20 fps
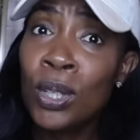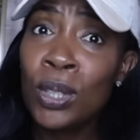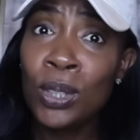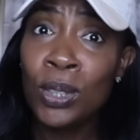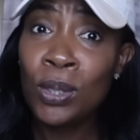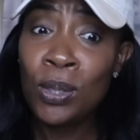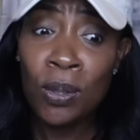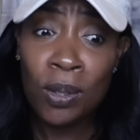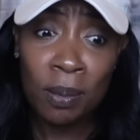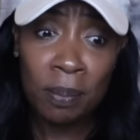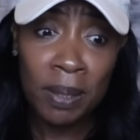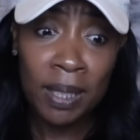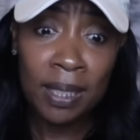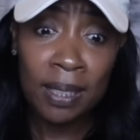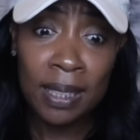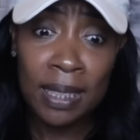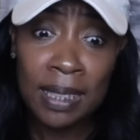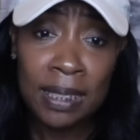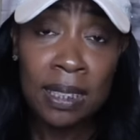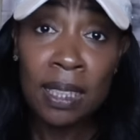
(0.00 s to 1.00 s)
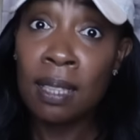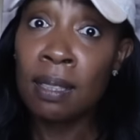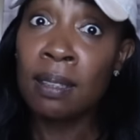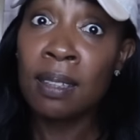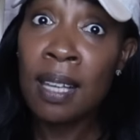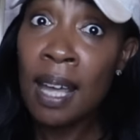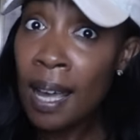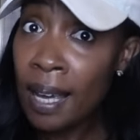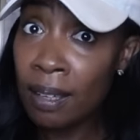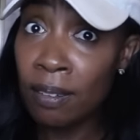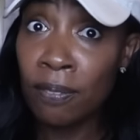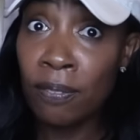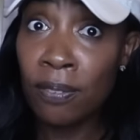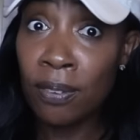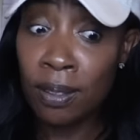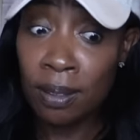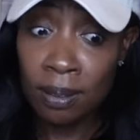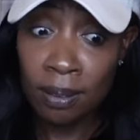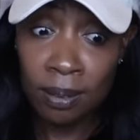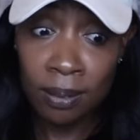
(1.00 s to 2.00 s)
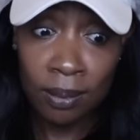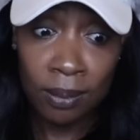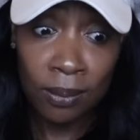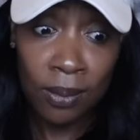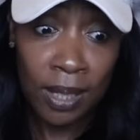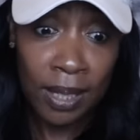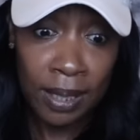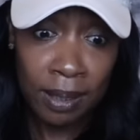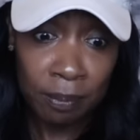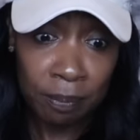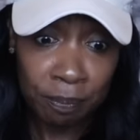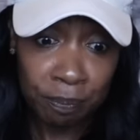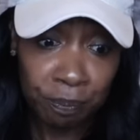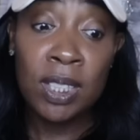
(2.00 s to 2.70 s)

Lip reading: You know what I mean? It's life, right?